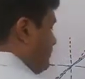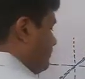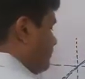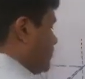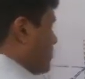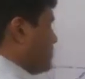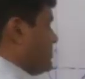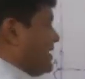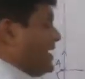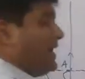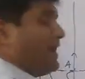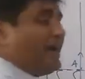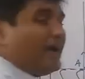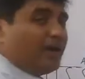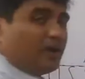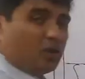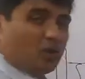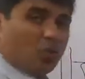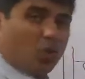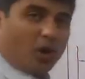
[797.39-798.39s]
from
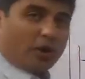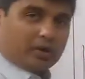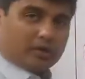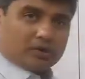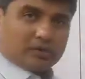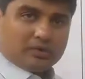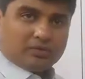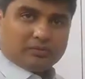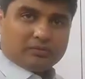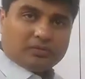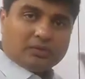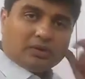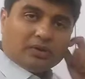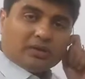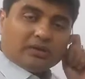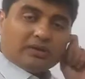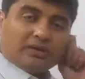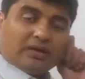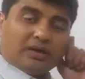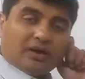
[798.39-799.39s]
air to water,
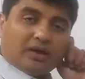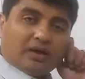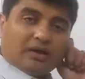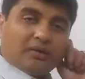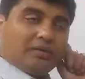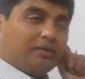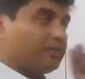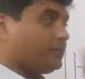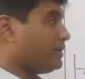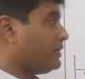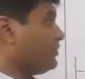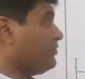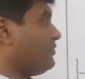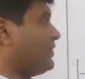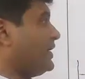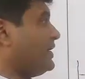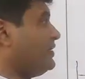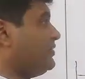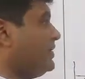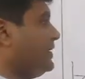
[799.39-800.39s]
the
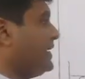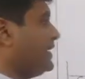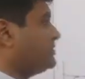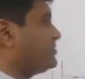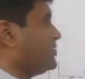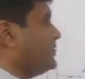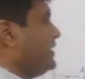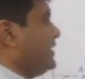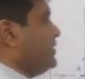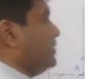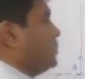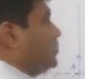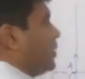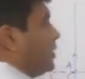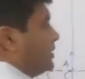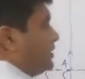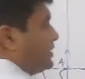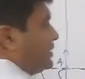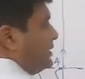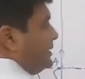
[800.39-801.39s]
refractive index of air to
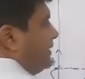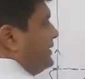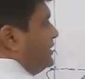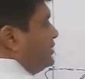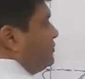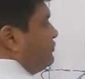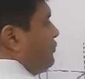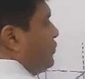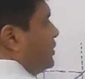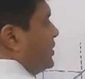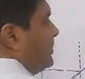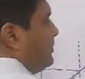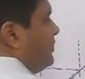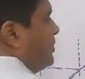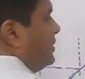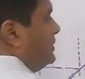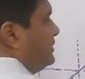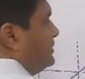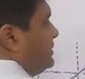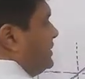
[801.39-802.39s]
water is
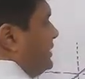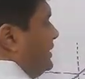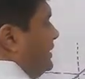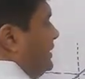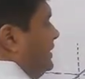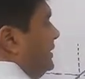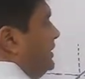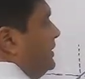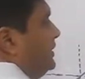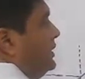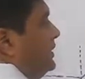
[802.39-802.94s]
4/3,